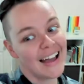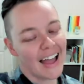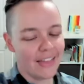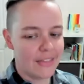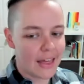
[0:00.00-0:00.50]

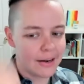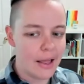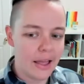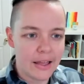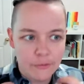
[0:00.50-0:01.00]
And then
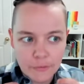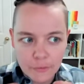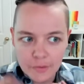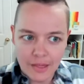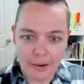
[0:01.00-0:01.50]
if
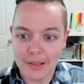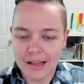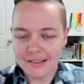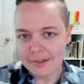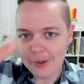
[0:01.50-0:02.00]
that
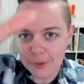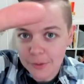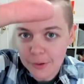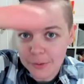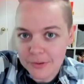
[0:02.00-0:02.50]
applies to you,
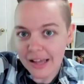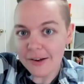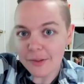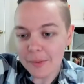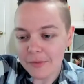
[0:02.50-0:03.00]
you take your
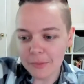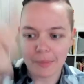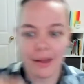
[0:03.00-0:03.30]
thumb off the webcam